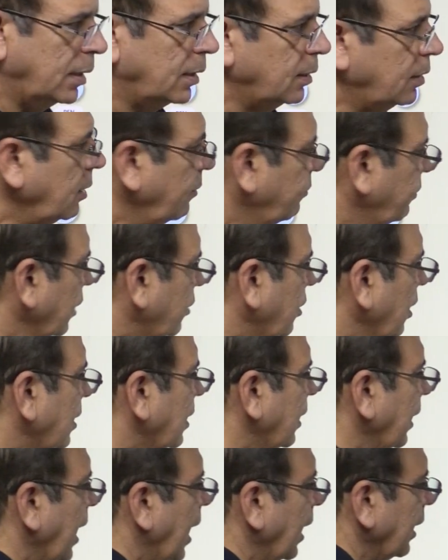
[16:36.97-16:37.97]
So if this is
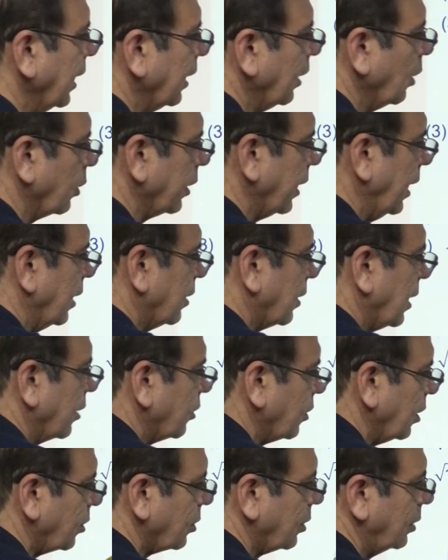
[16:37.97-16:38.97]
clear, is
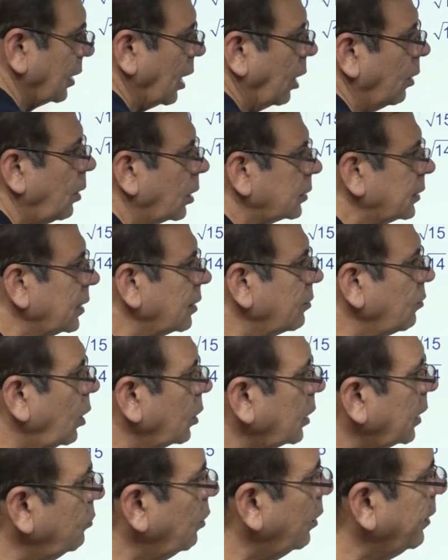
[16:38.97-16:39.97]
this? Now what
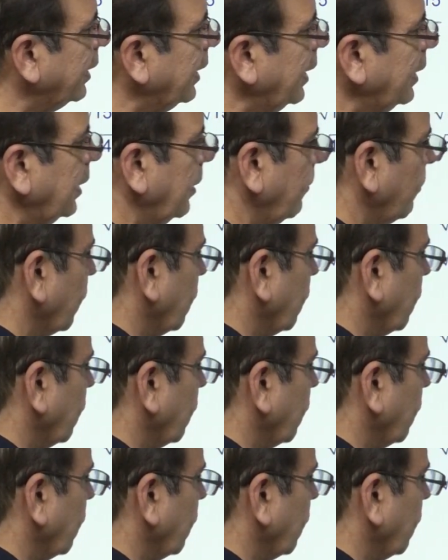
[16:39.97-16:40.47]
do we need?